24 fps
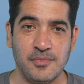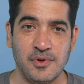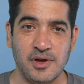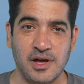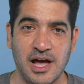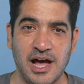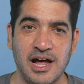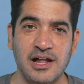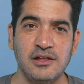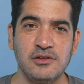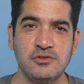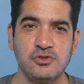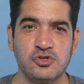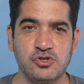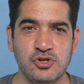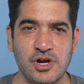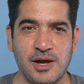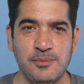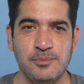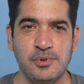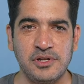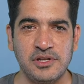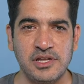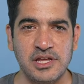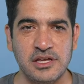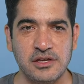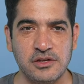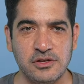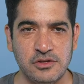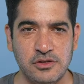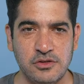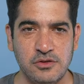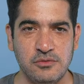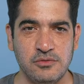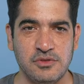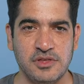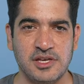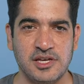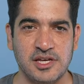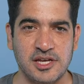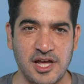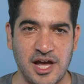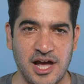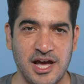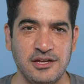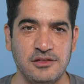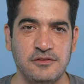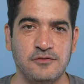I'll drop a link to the
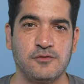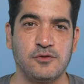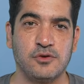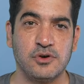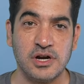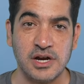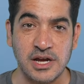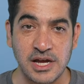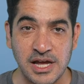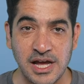guide for